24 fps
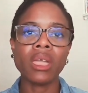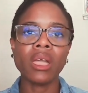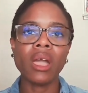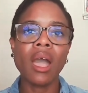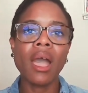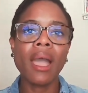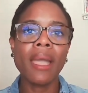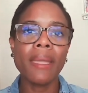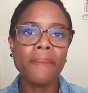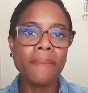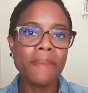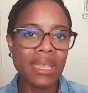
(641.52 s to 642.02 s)

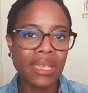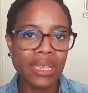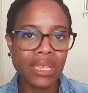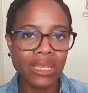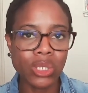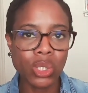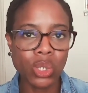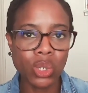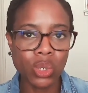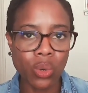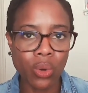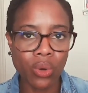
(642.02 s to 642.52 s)
I'm
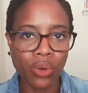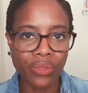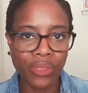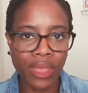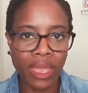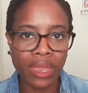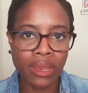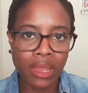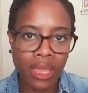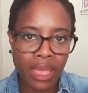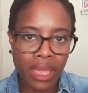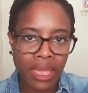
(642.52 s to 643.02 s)
making sure
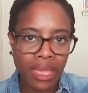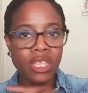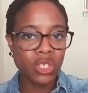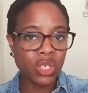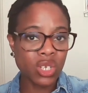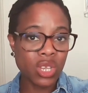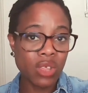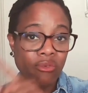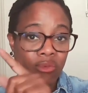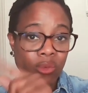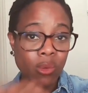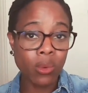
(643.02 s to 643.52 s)
that each
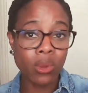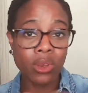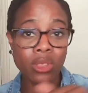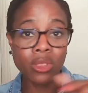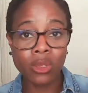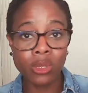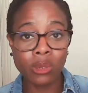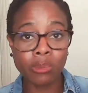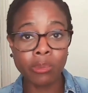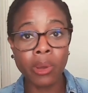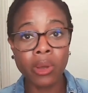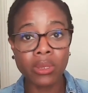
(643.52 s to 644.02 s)
and every one of
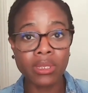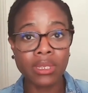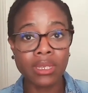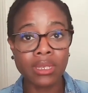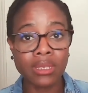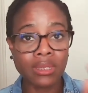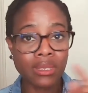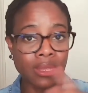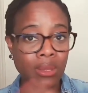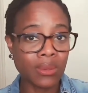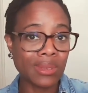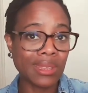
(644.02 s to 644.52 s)
those
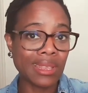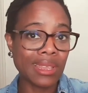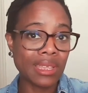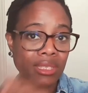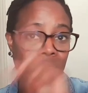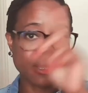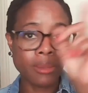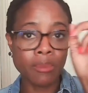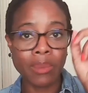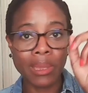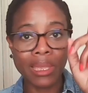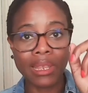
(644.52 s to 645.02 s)
boxes, those
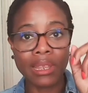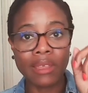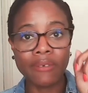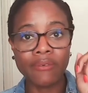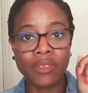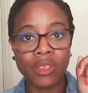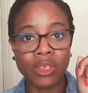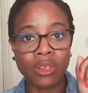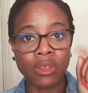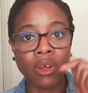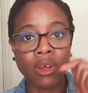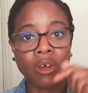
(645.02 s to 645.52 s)
lids are being
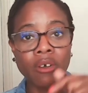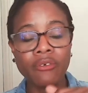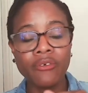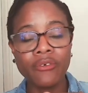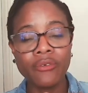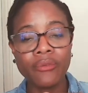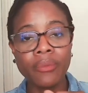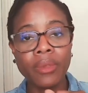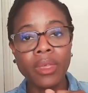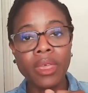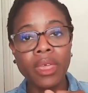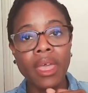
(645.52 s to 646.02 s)
lifted
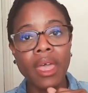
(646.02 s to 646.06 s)
off,